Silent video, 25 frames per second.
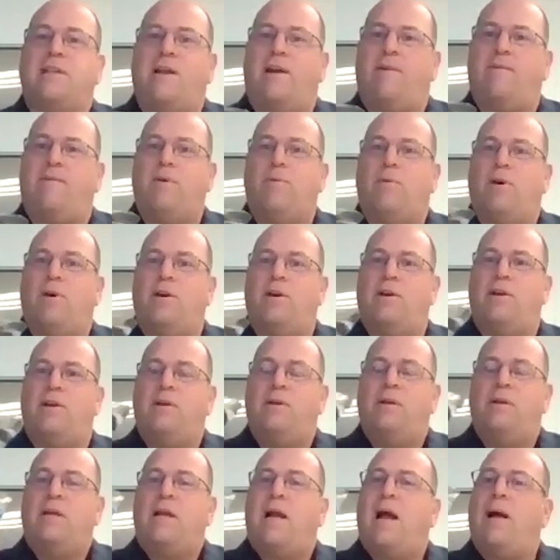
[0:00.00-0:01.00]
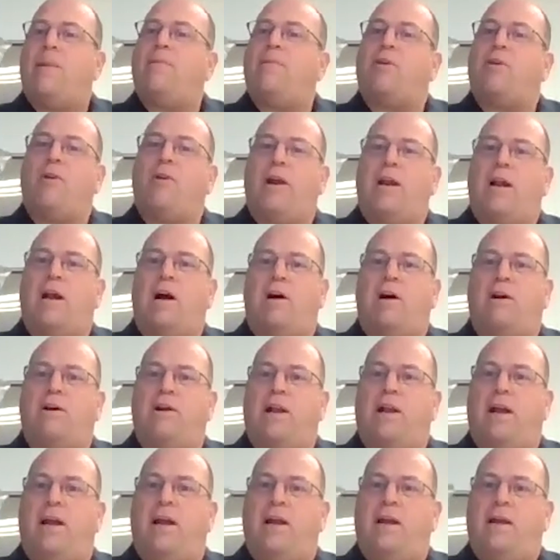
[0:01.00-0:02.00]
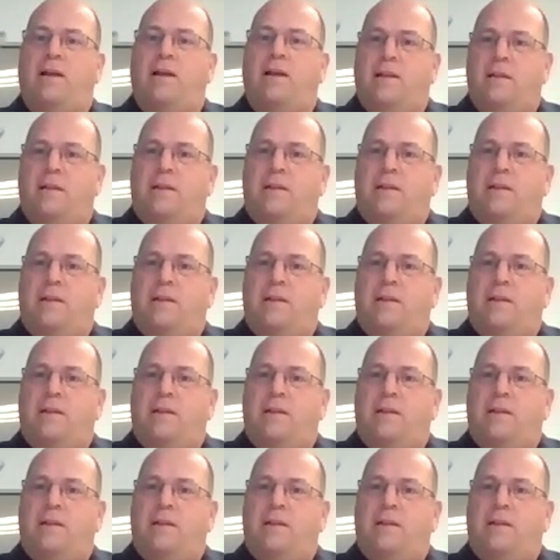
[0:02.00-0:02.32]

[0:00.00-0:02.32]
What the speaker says: to everyone. Have a great holiday.